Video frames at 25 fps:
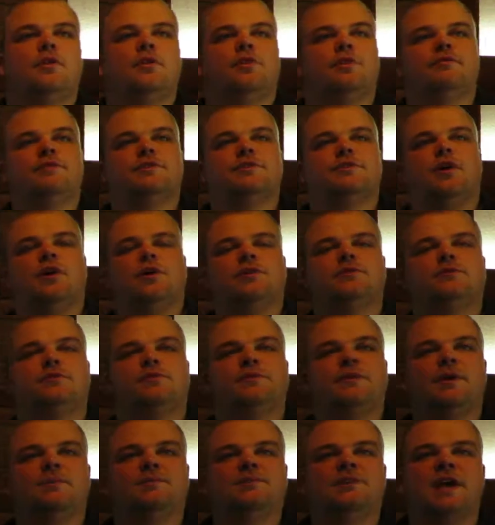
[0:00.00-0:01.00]
The results
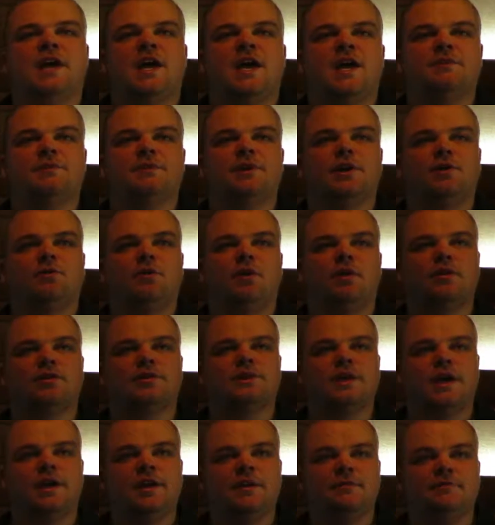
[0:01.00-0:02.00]
will be obtained in a
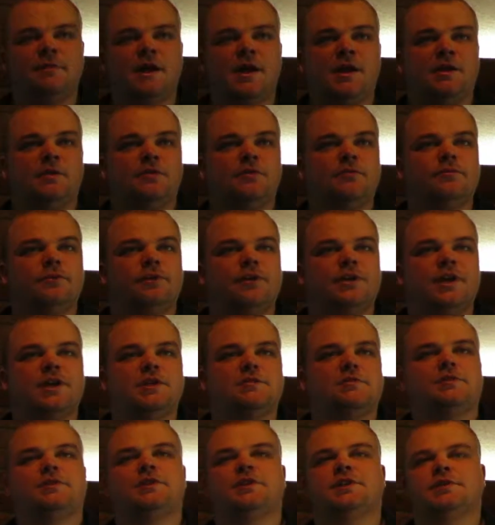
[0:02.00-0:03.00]
qualitative manner, with
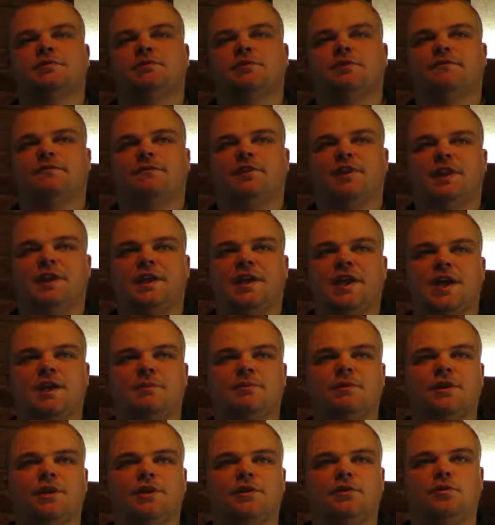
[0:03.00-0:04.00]
each participant filling out
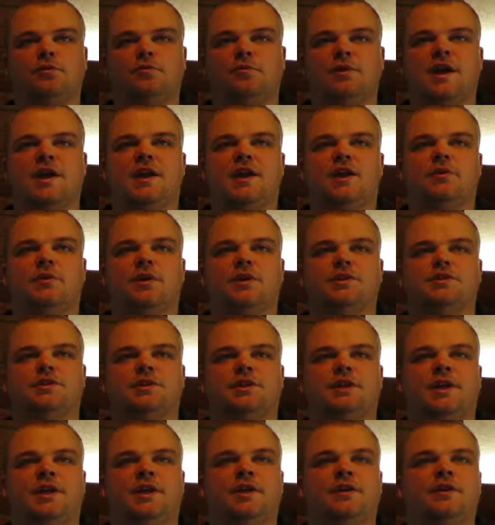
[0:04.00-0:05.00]
a McGill pain
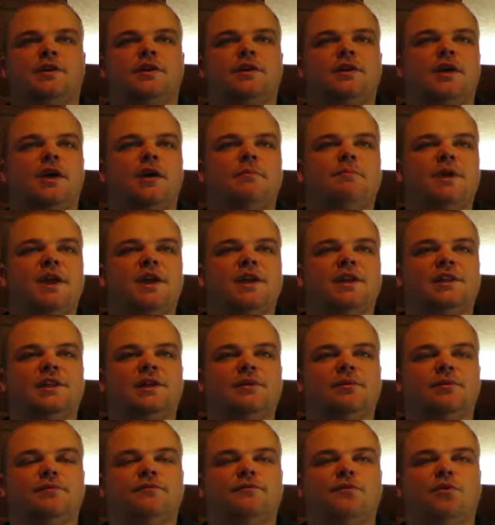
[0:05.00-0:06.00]
questionnaire
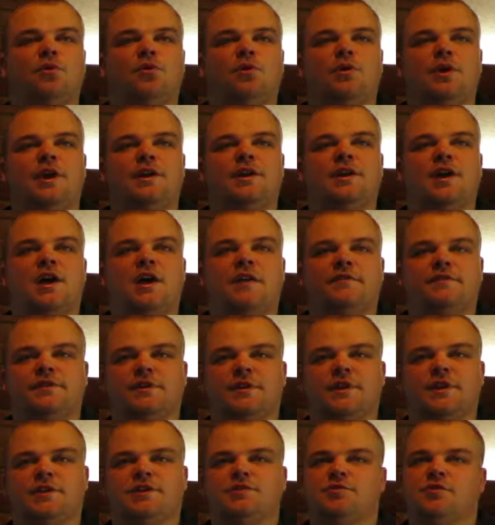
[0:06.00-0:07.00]
immediately before and
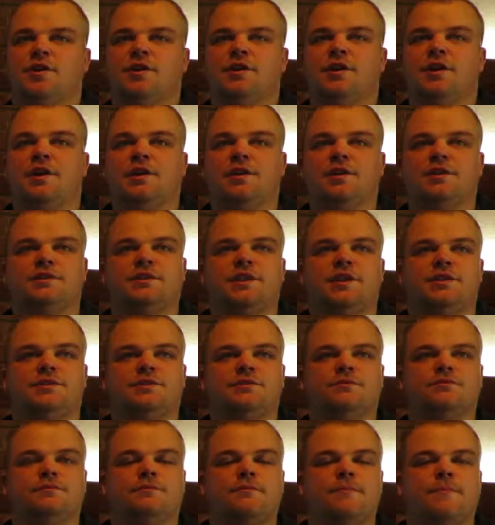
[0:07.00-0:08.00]
after each dry needling
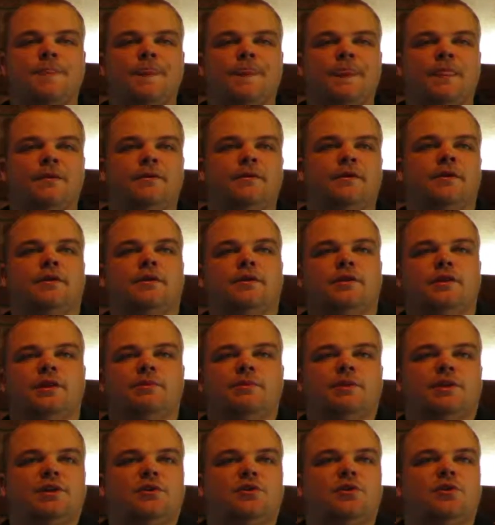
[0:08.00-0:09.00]
session. The
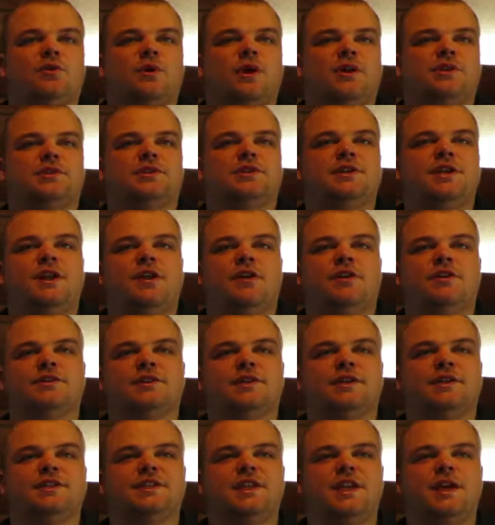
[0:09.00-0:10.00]
McGill questionnaire is
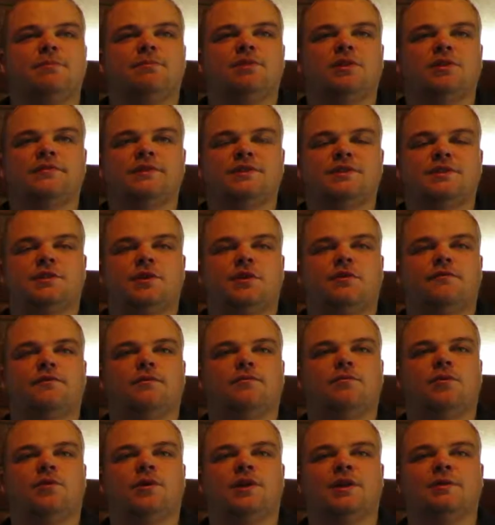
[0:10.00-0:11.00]
an example of a
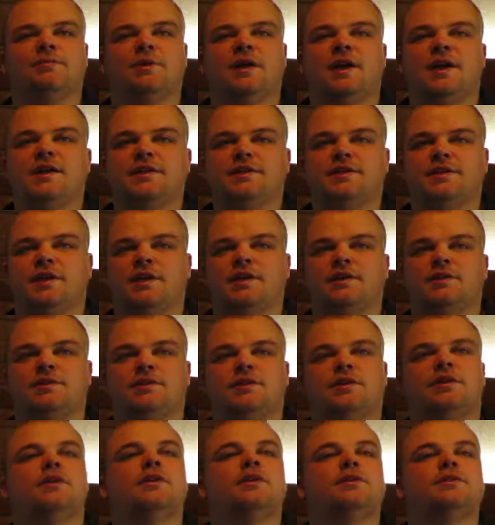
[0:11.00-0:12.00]
self-reporting pain
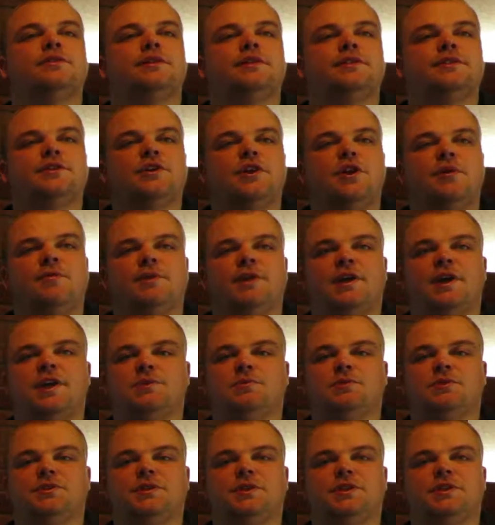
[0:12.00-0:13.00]
test to determine
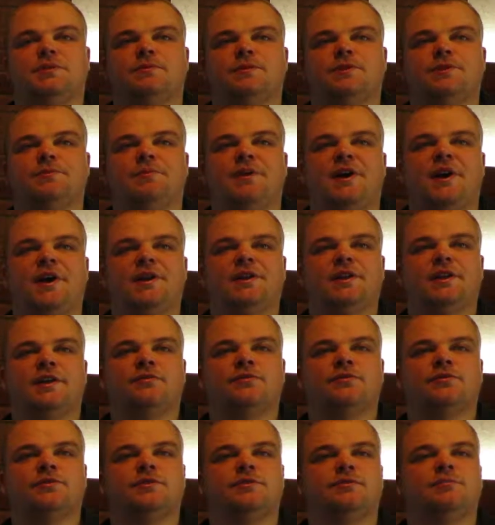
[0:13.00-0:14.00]
each participant's pain
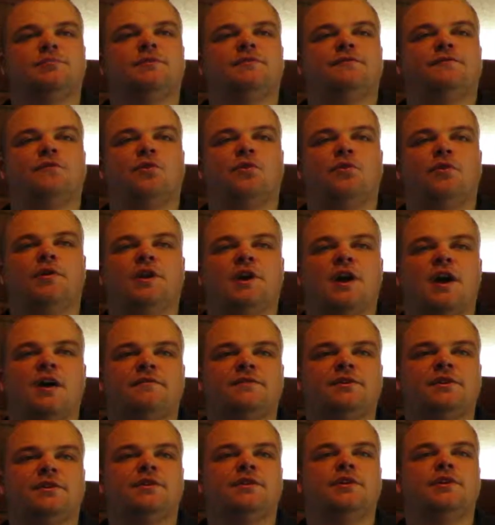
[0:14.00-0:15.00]
levels before and
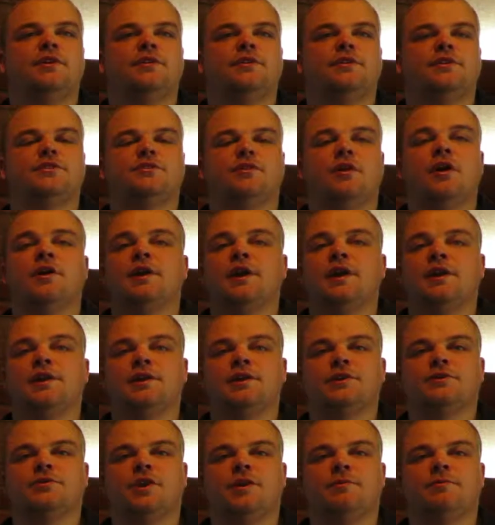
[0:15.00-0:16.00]
after the dry
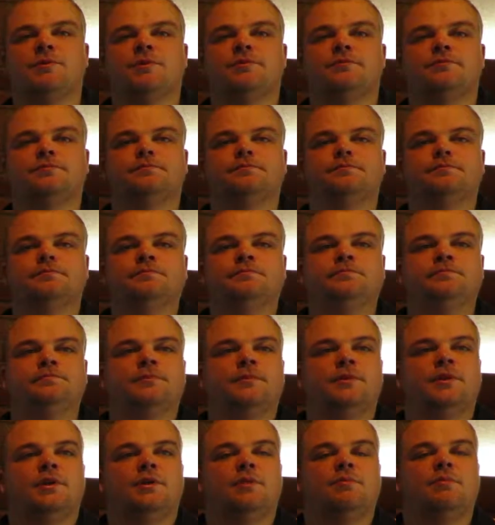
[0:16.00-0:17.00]
needling treatment.
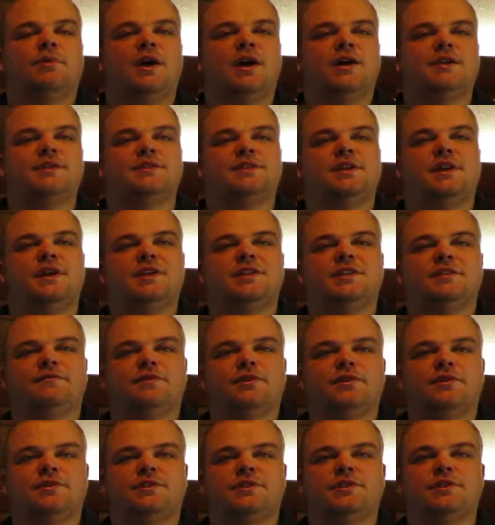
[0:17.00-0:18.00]
Past studies have
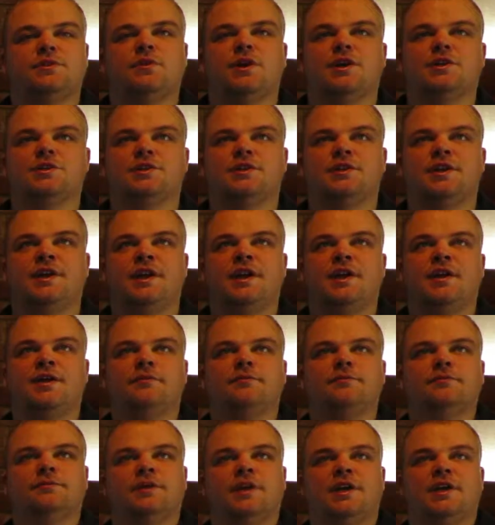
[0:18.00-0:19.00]
used this questionnaire
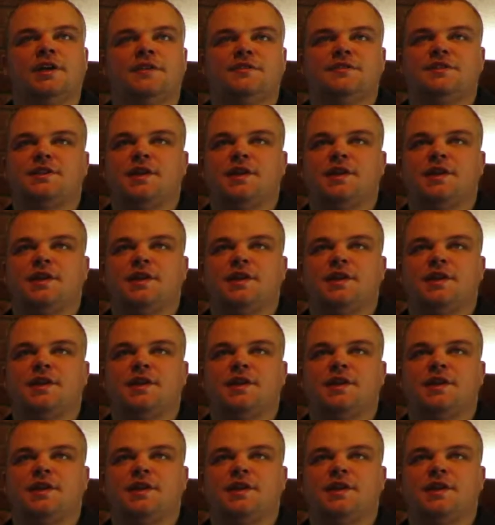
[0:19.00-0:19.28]
and have